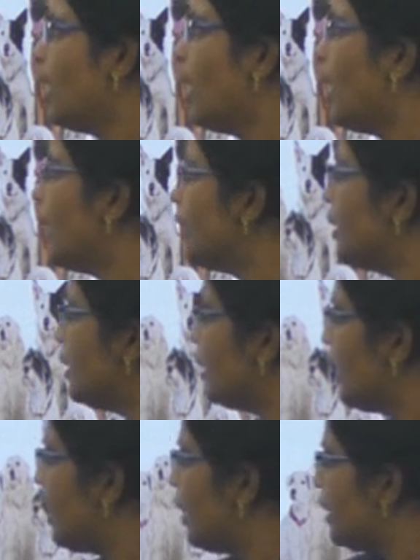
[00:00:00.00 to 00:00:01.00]
And
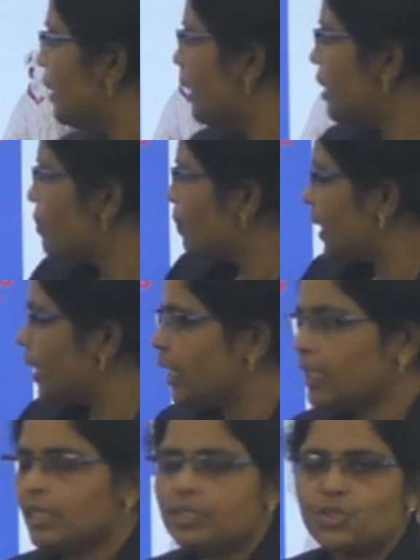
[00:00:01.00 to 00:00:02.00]
these
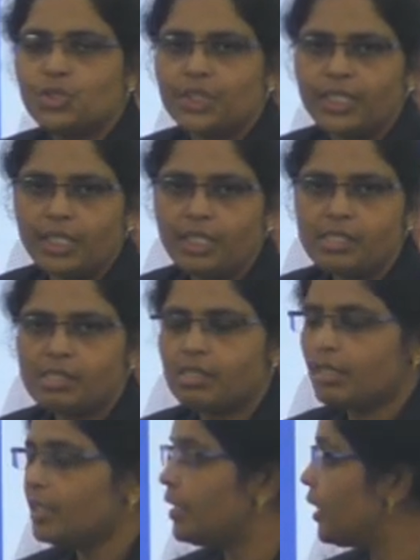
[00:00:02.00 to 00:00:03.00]
particular genes
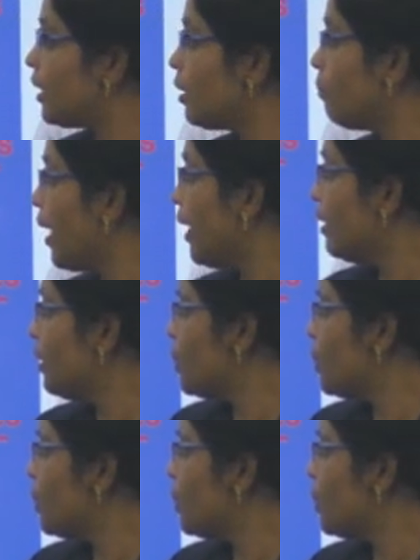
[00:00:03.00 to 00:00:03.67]
determine